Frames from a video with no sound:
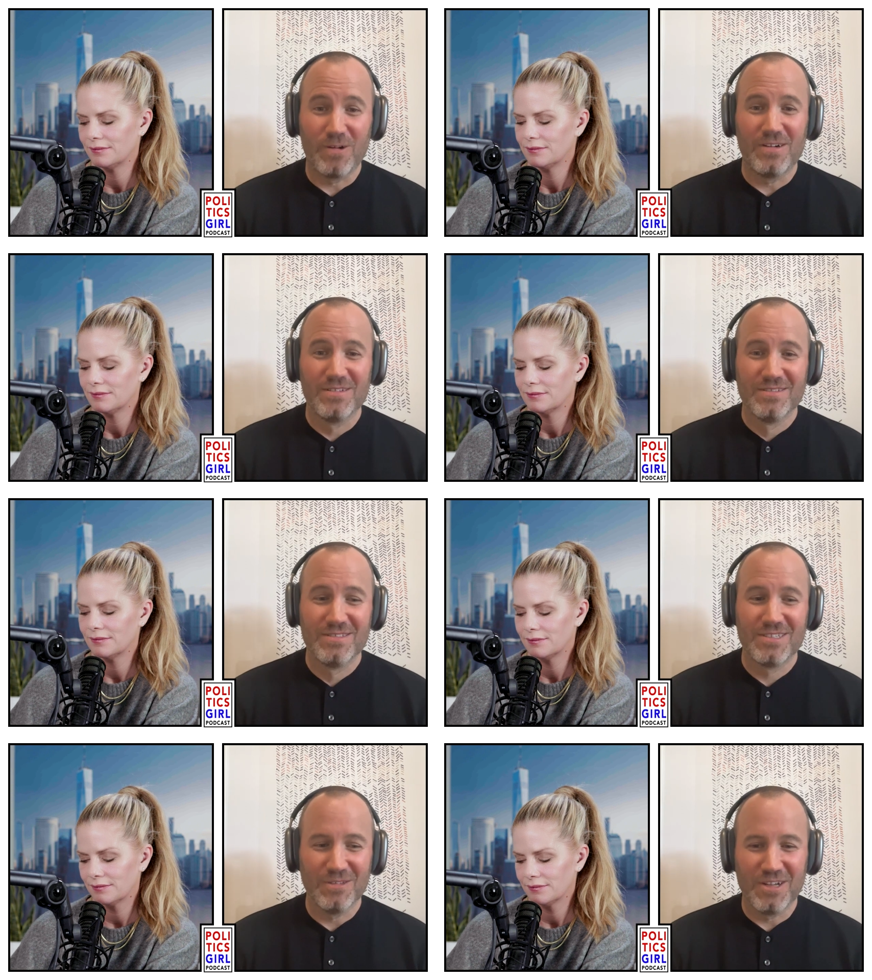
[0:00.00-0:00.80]
Speaker 1: power
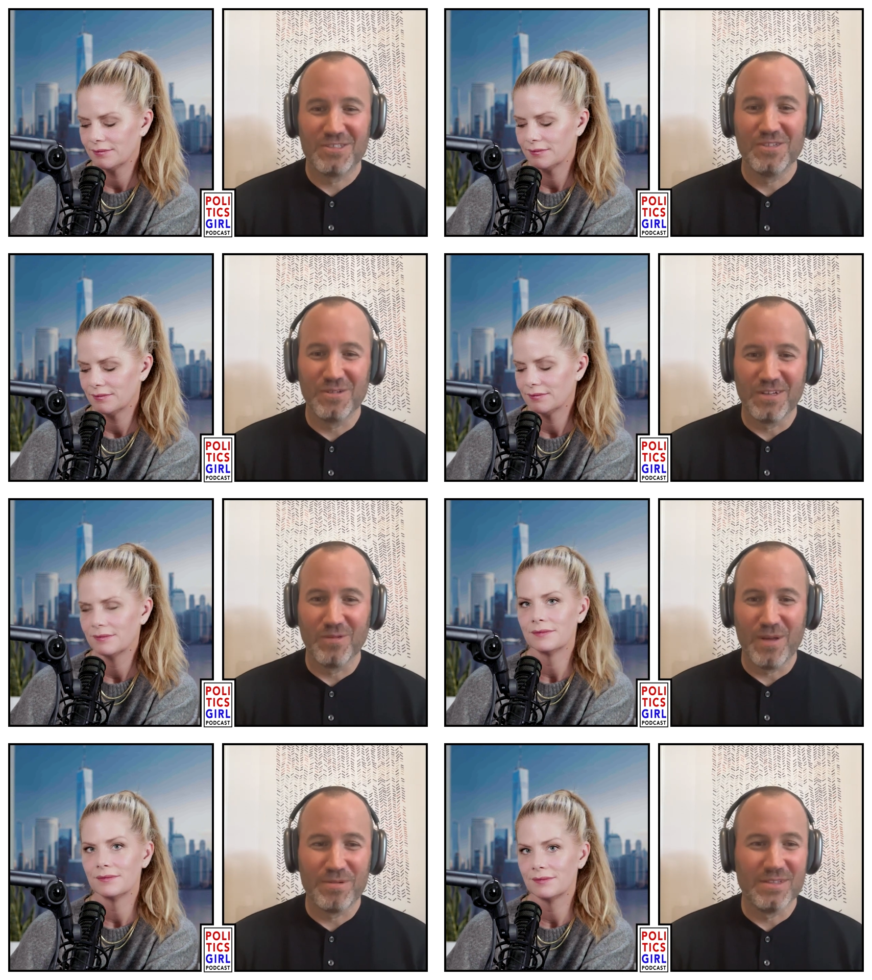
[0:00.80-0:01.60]
to launch
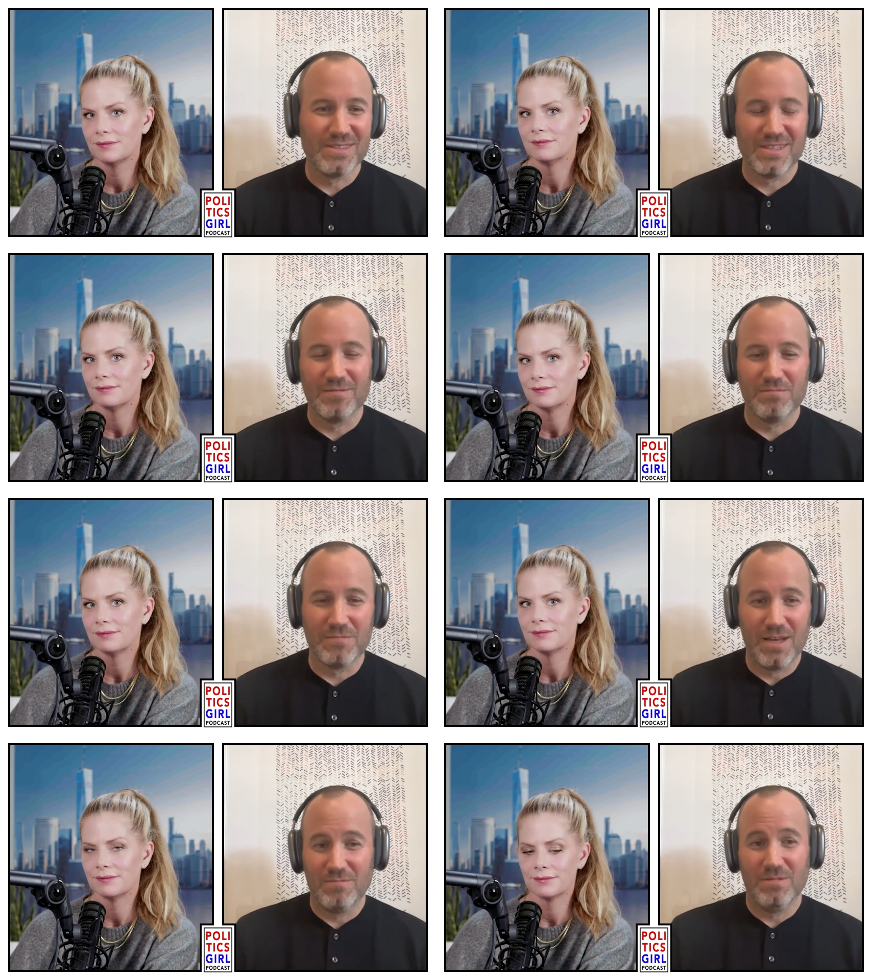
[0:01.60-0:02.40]
nuclear weapons.
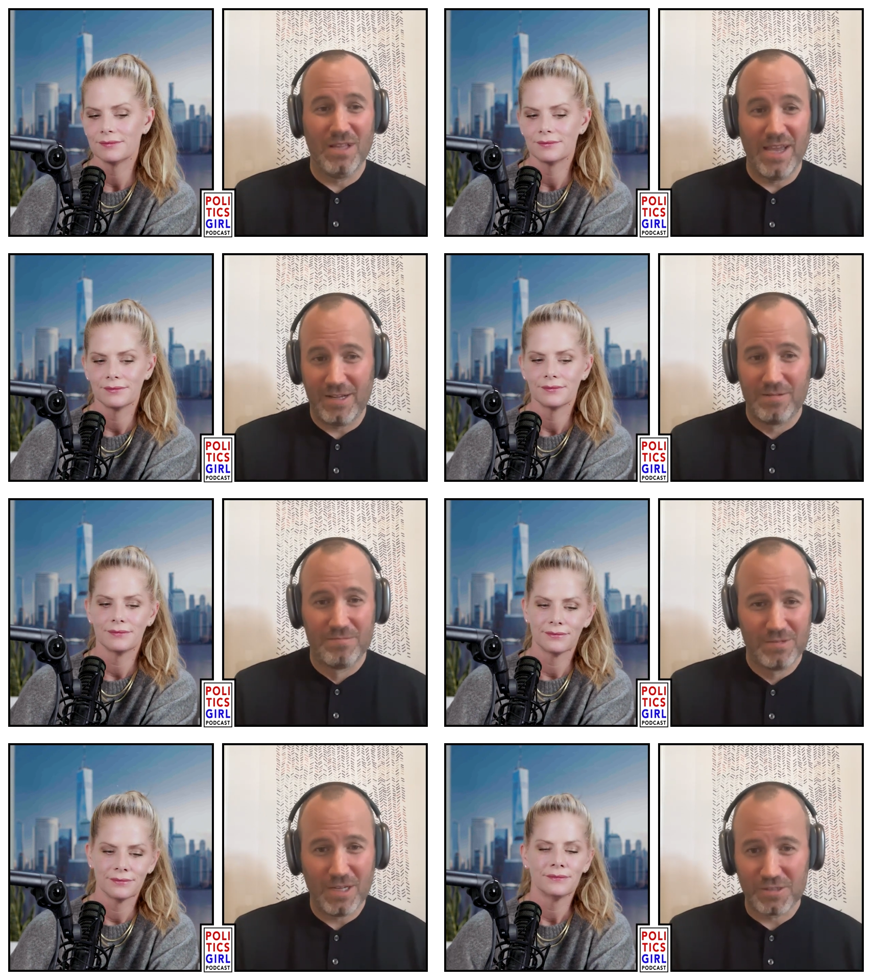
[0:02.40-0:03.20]
And uh, like
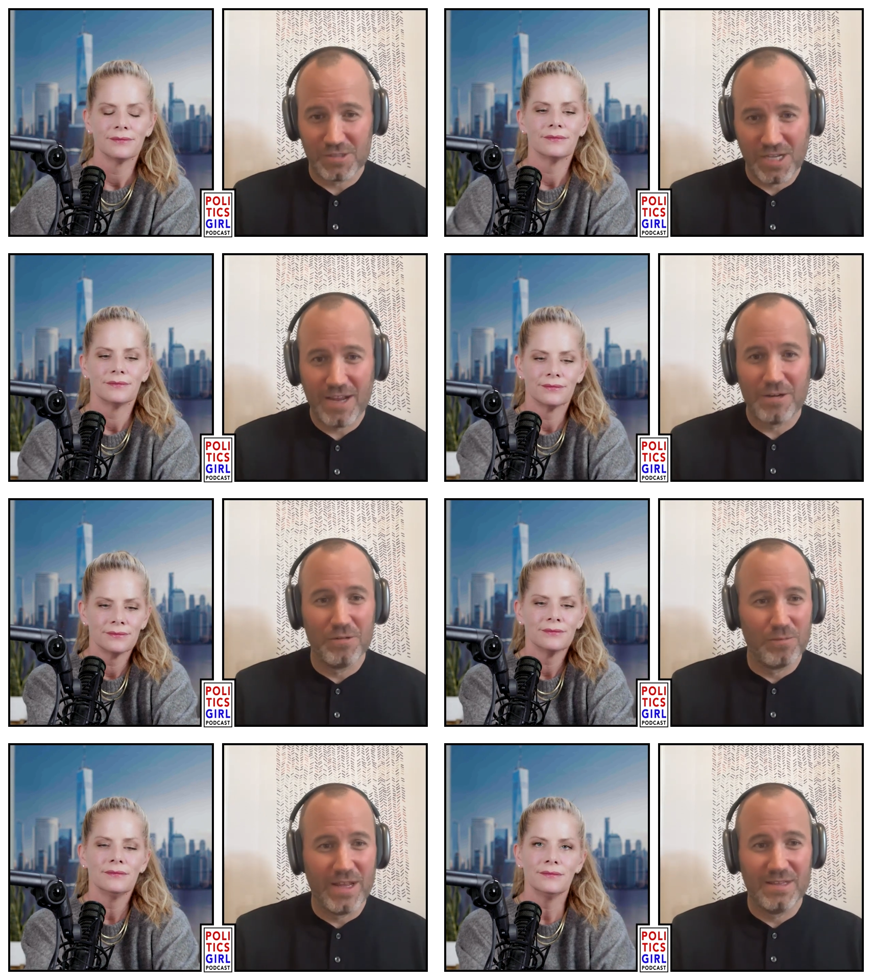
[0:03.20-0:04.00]
Dr. Schneider,
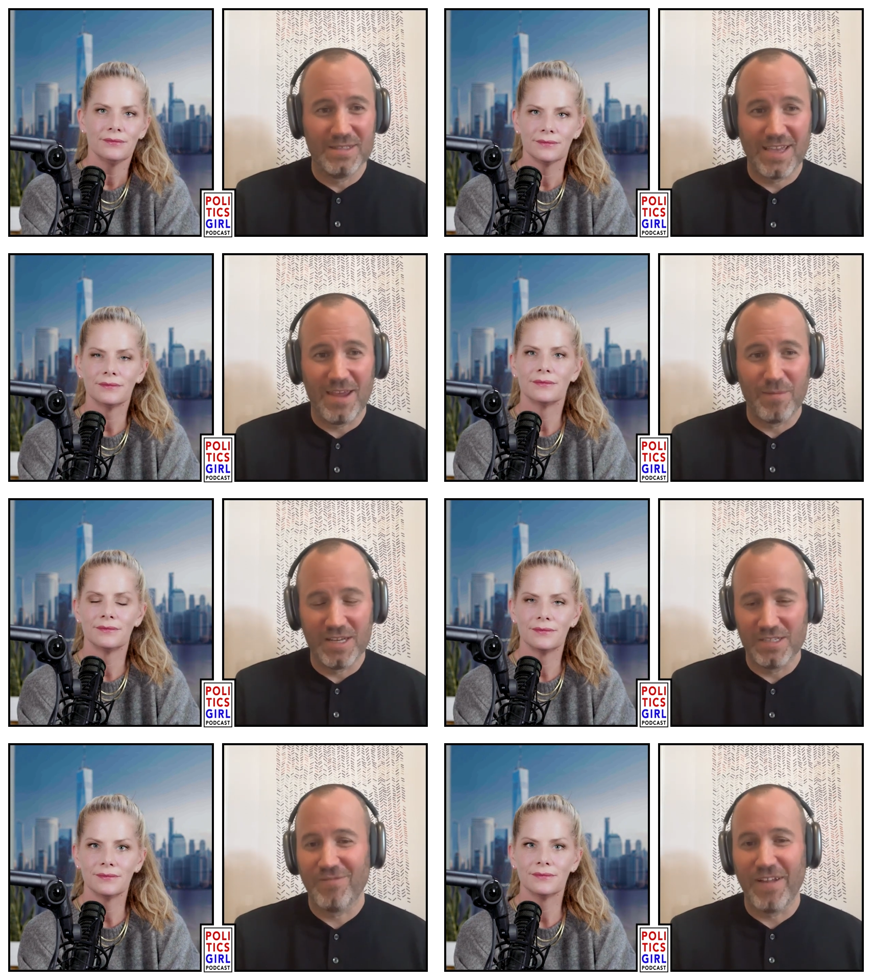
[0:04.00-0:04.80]
who ran this game,
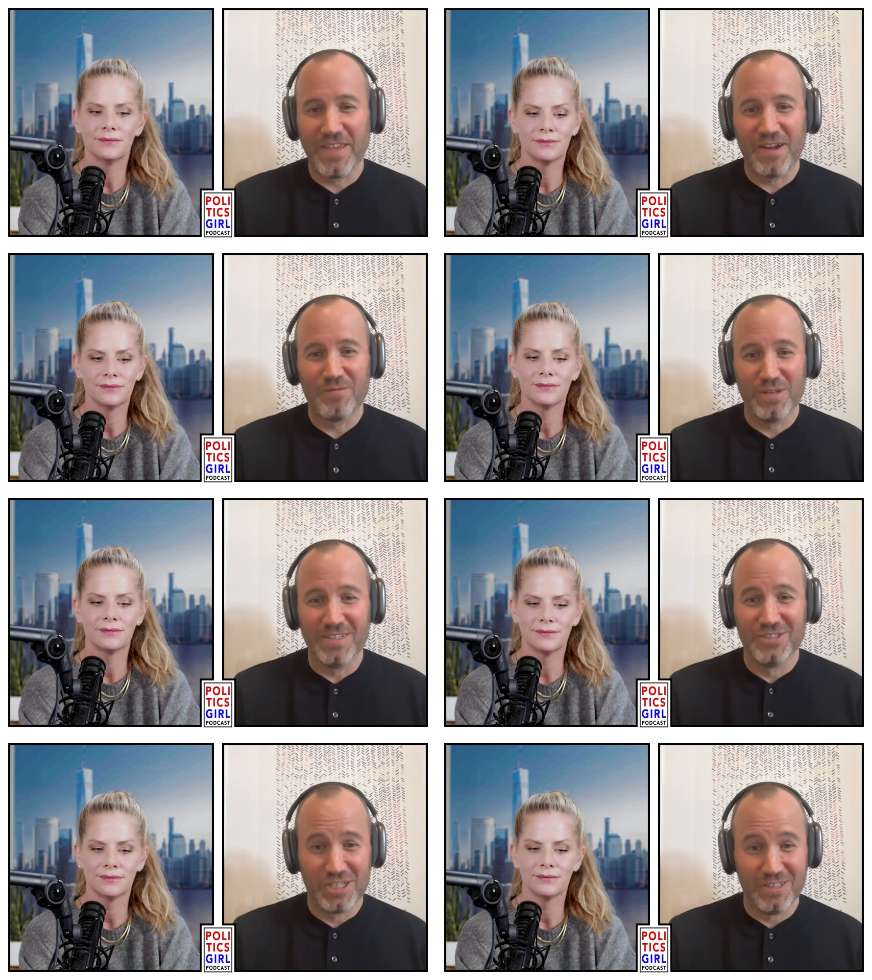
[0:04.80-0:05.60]
I just found that
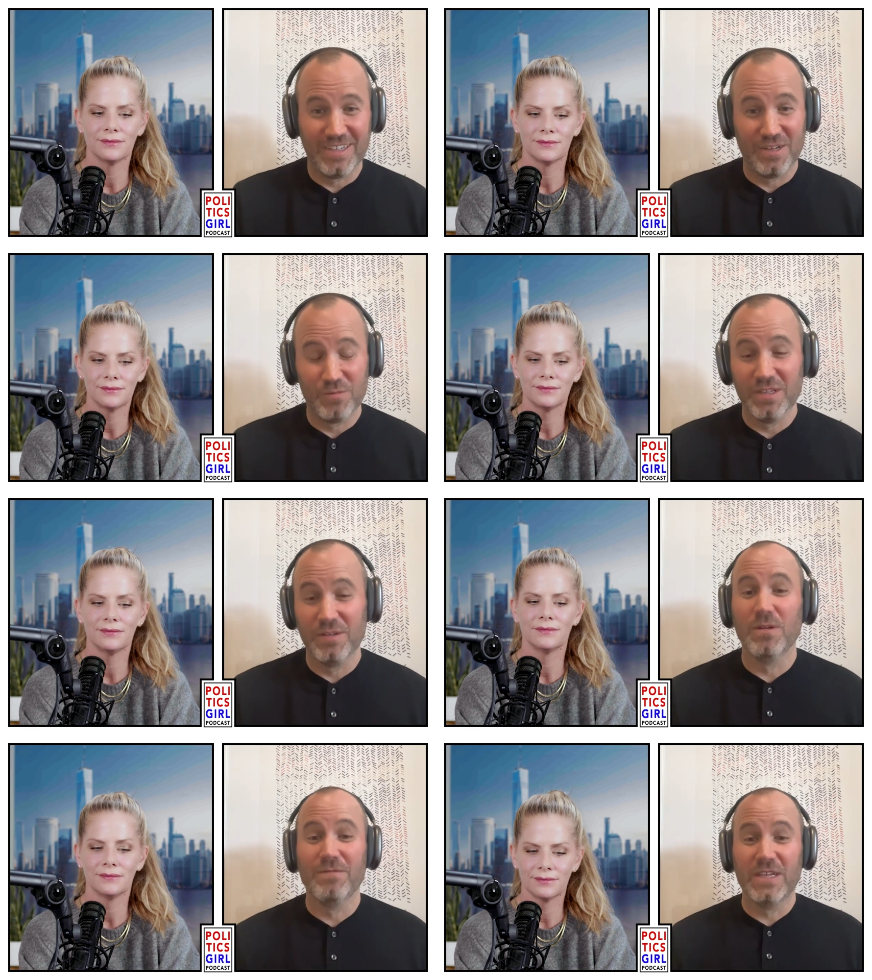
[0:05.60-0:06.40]
really chilling and
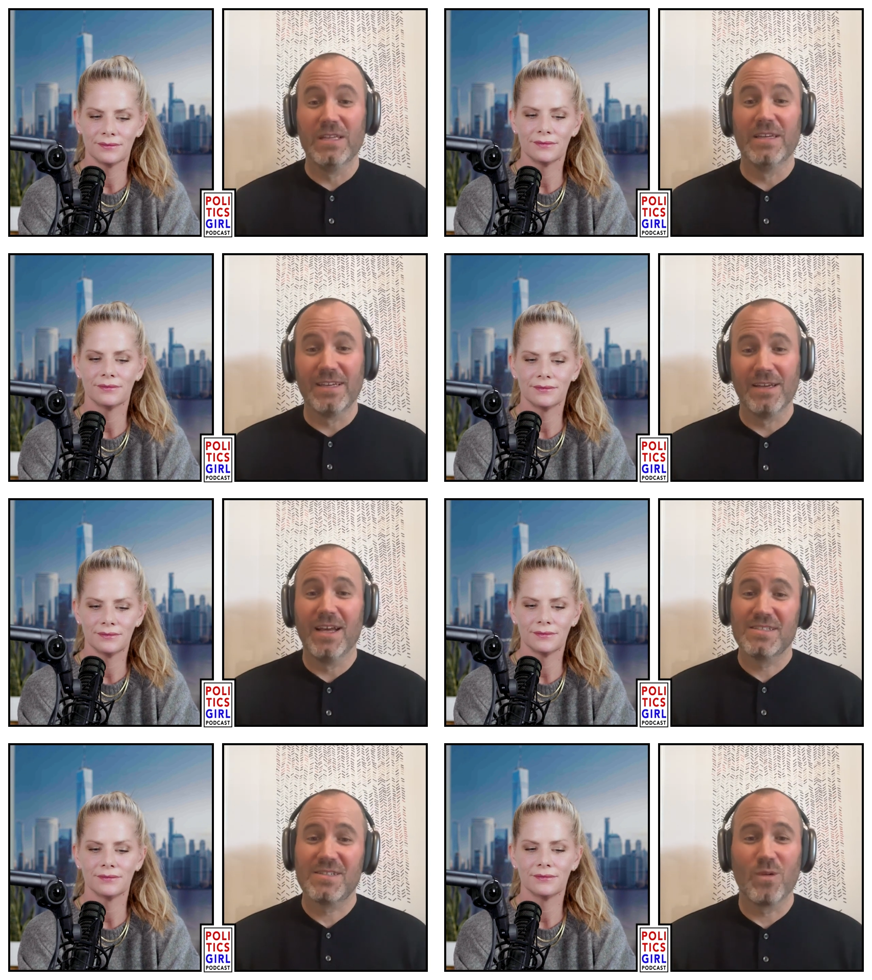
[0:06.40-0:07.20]
really revealing
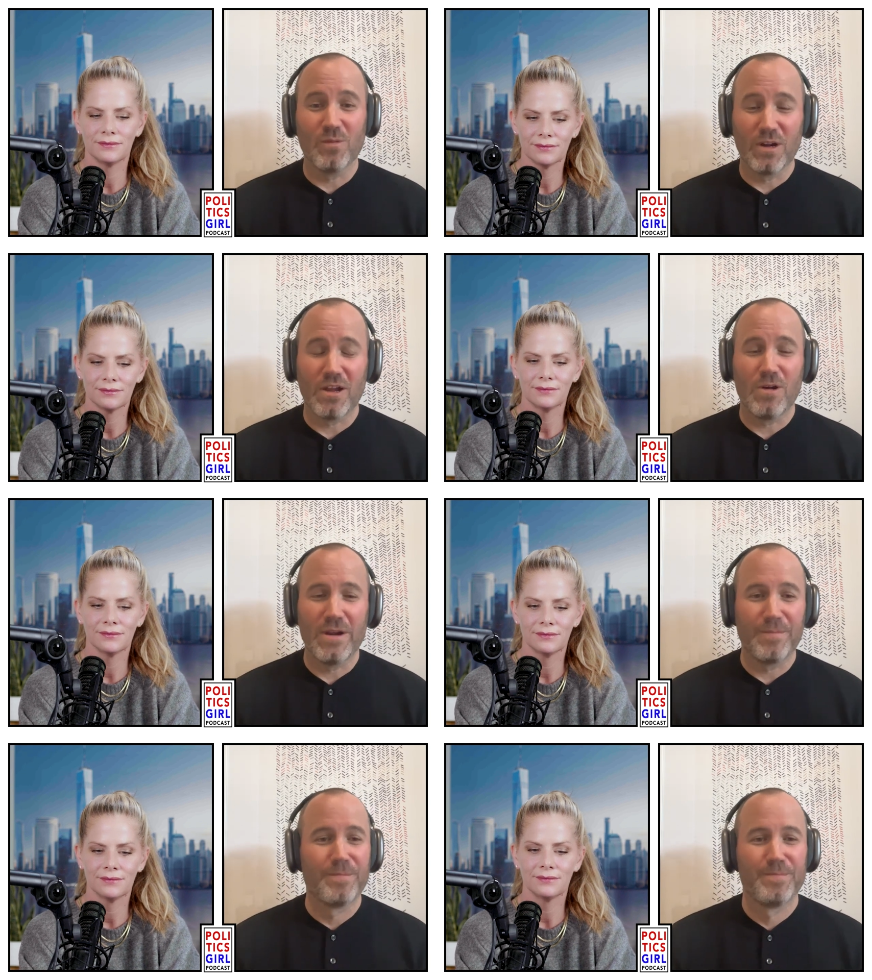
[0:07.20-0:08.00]
as to where we're going.